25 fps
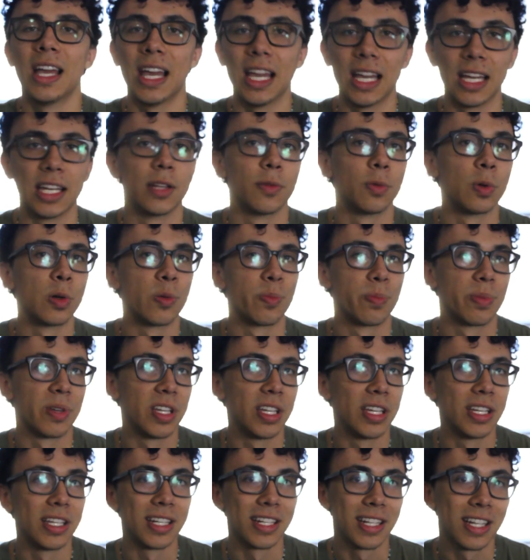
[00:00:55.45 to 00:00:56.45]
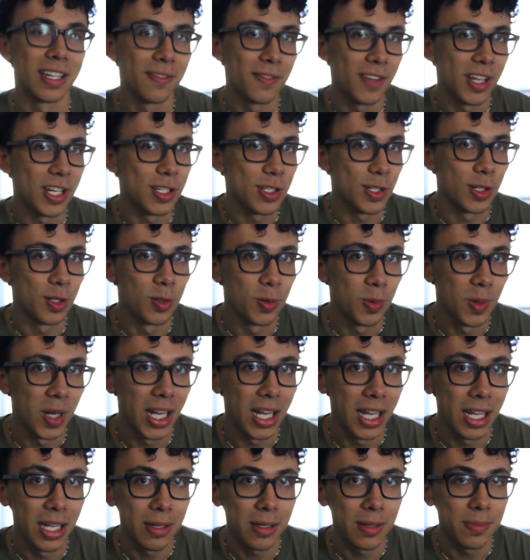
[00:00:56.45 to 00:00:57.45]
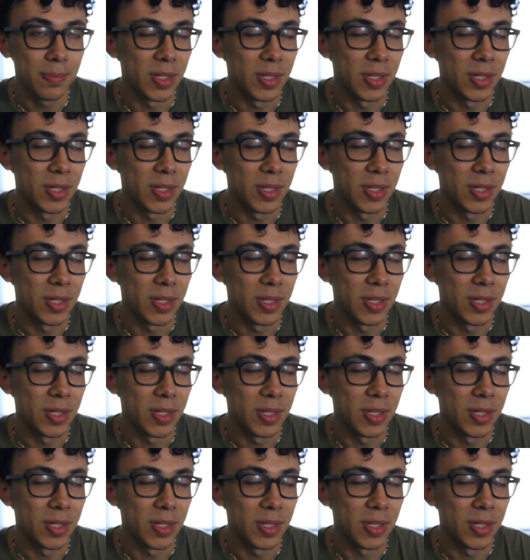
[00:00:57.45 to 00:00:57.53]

And it won't be in a conventional way,